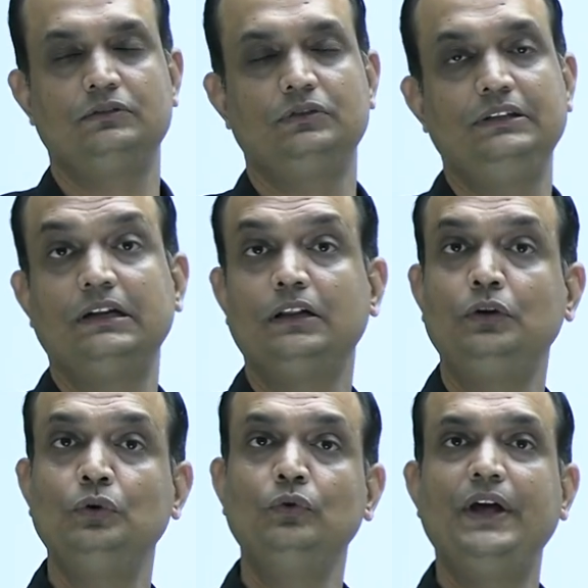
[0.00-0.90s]
So these are the
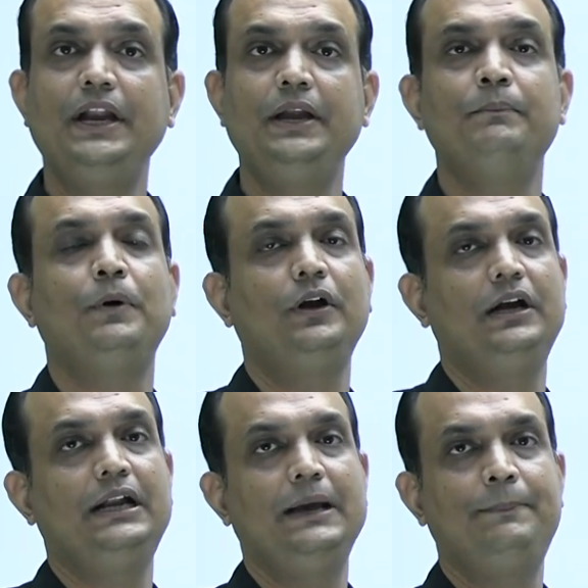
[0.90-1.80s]
two very
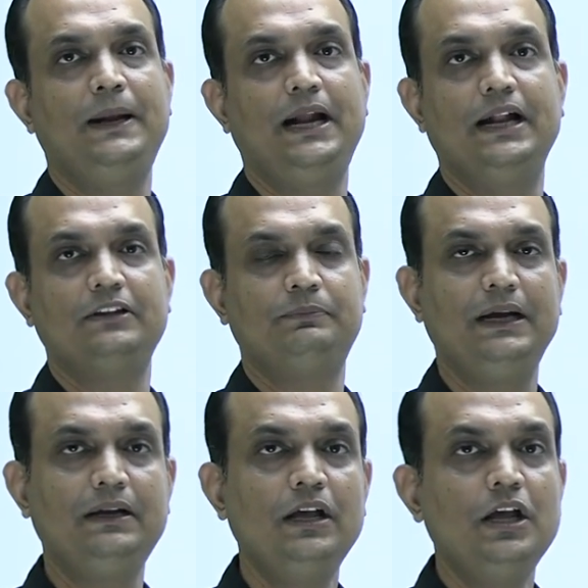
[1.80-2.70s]
important applied
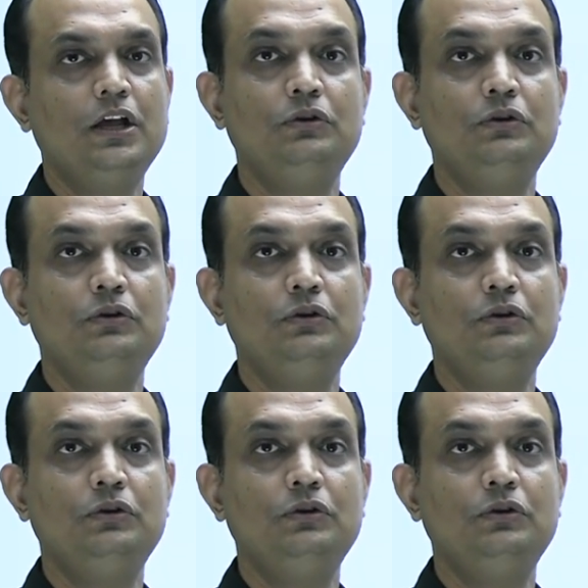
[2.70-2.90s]
aspects.